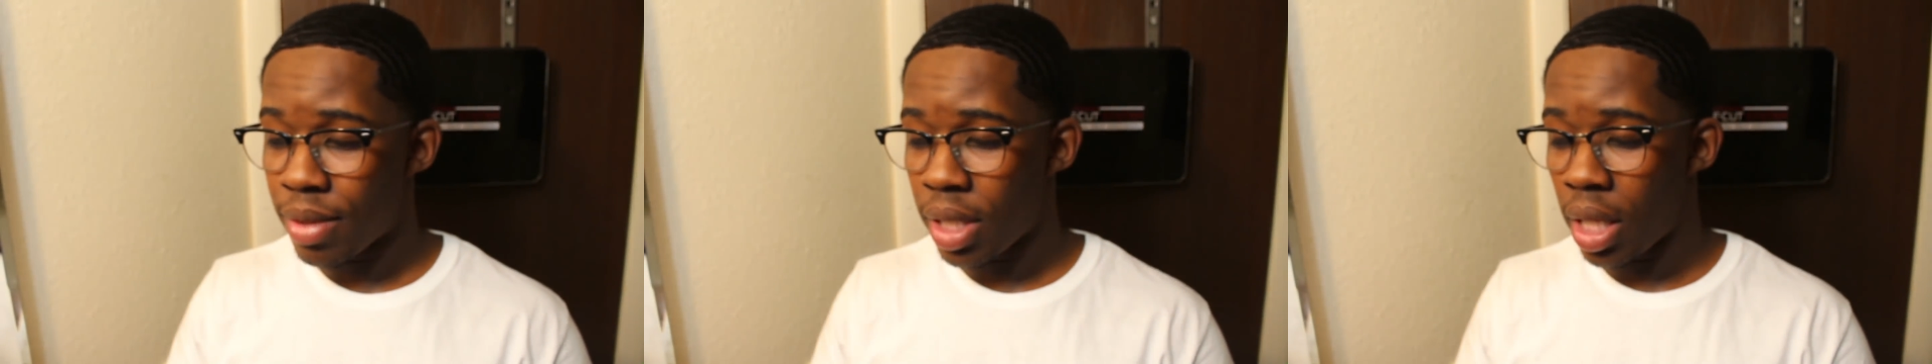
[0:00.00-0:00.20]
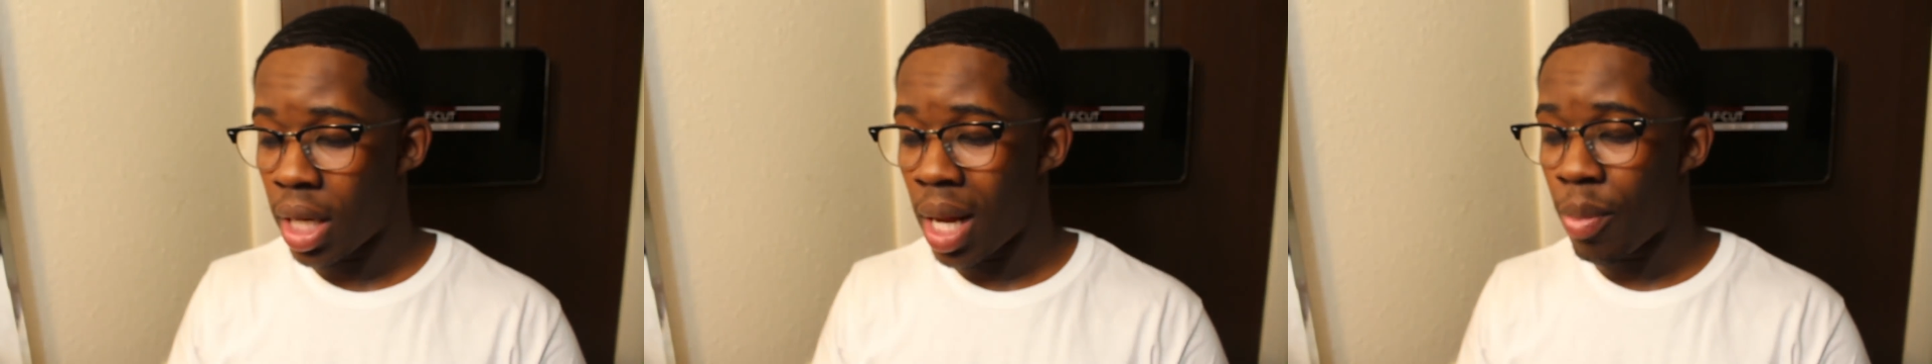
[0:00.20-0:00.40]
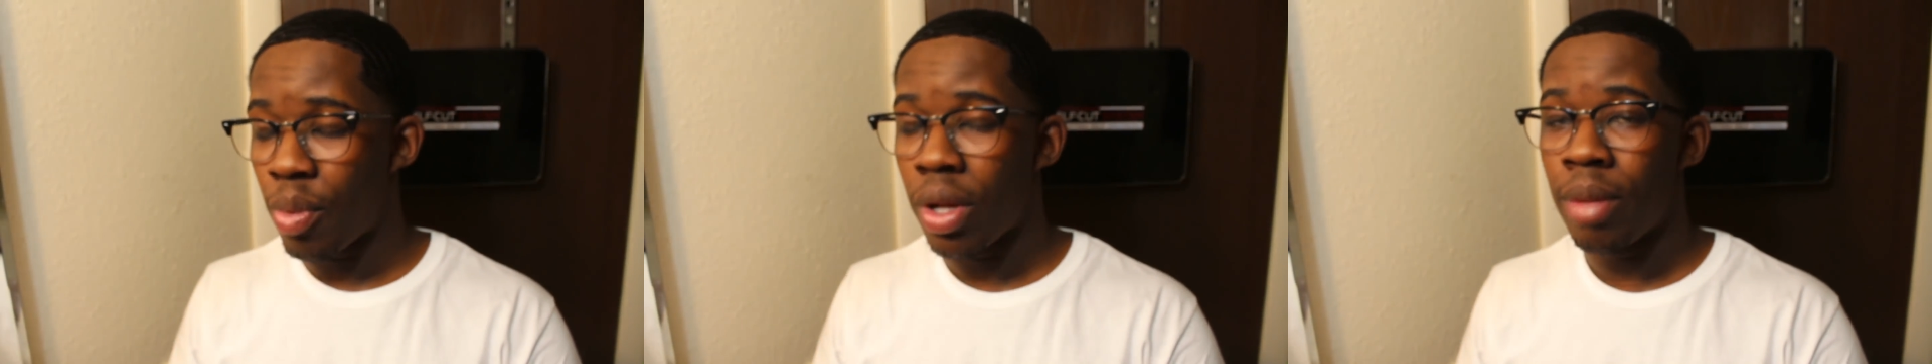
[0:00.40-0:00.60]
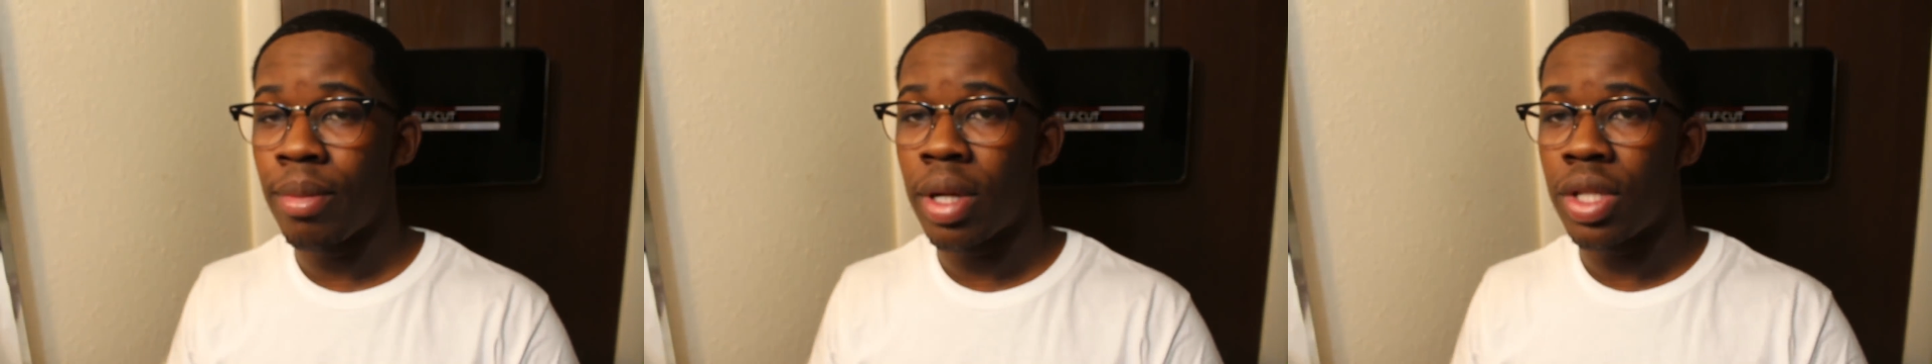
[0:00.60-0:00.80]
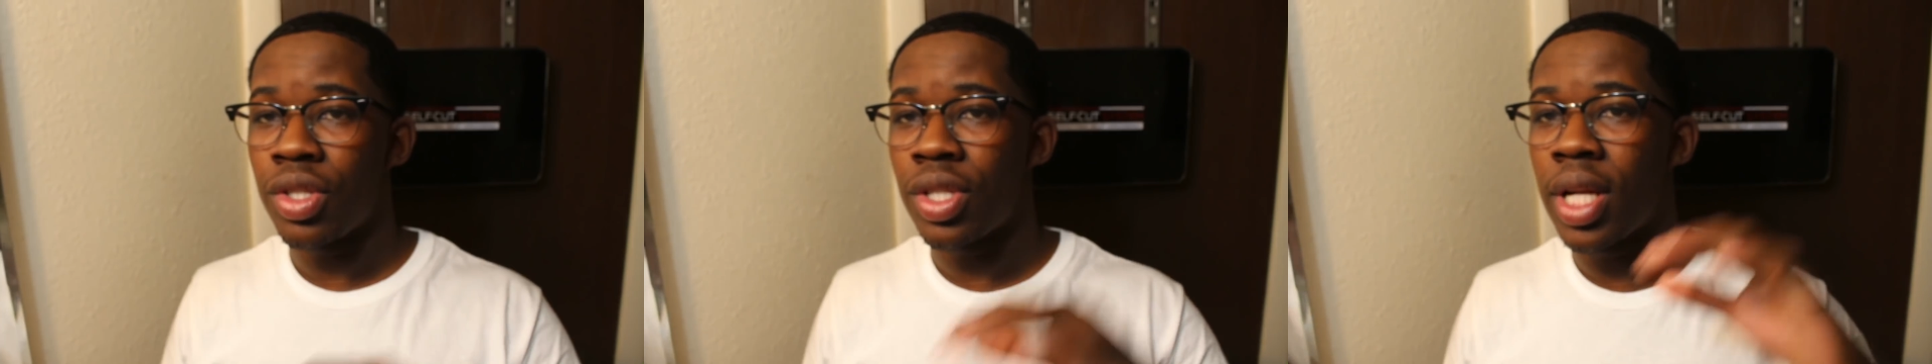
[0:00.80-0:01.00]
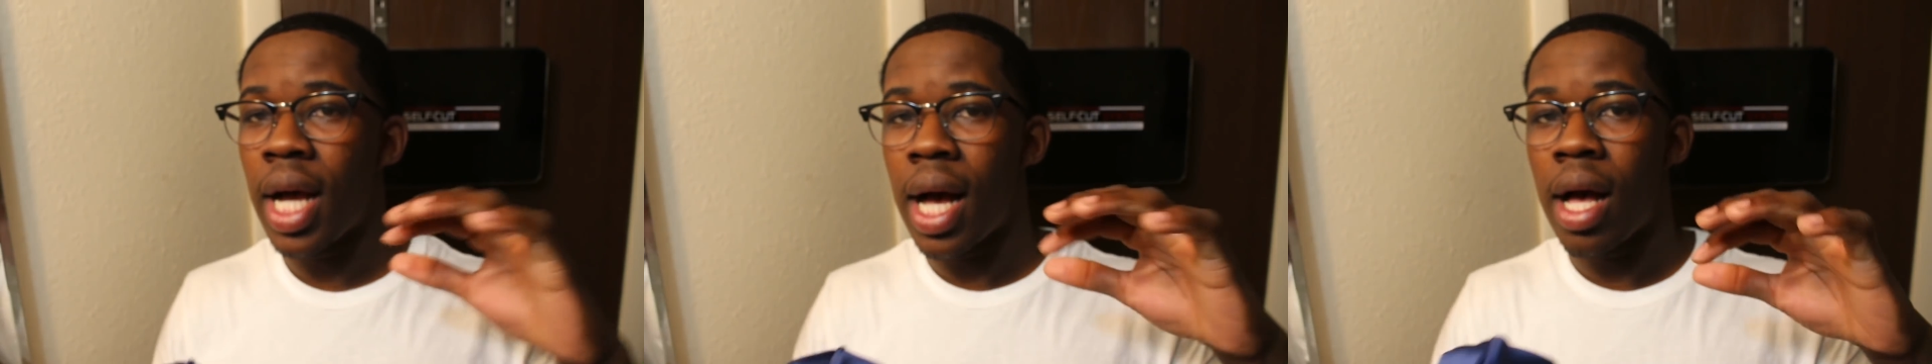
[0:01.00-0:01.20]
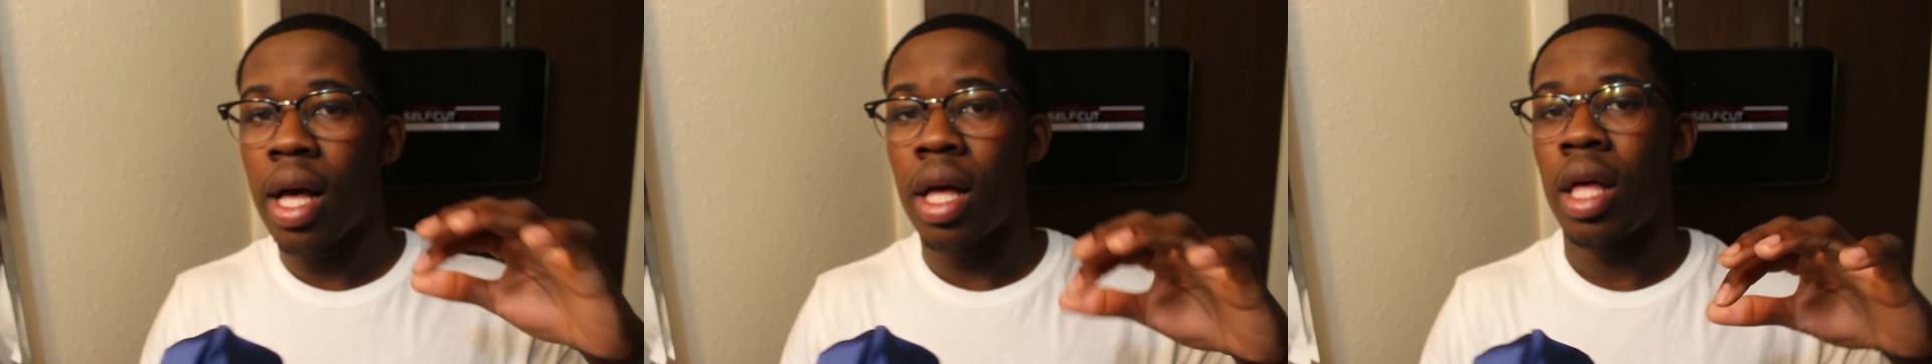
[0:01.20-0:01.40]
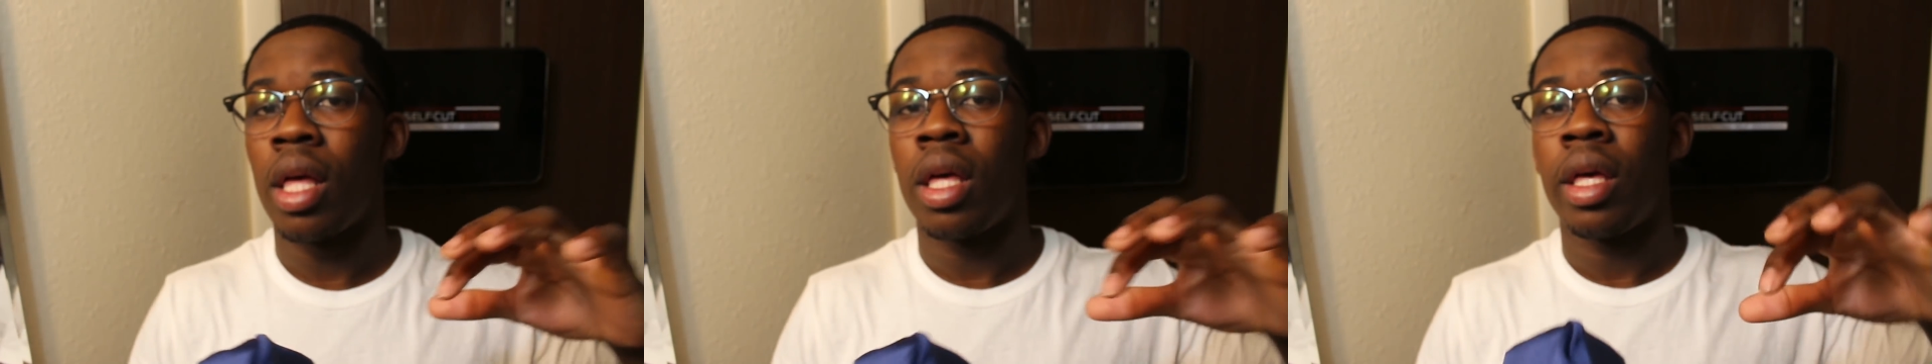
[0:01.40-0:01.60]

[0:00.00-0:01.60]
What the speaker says: and I pretty much got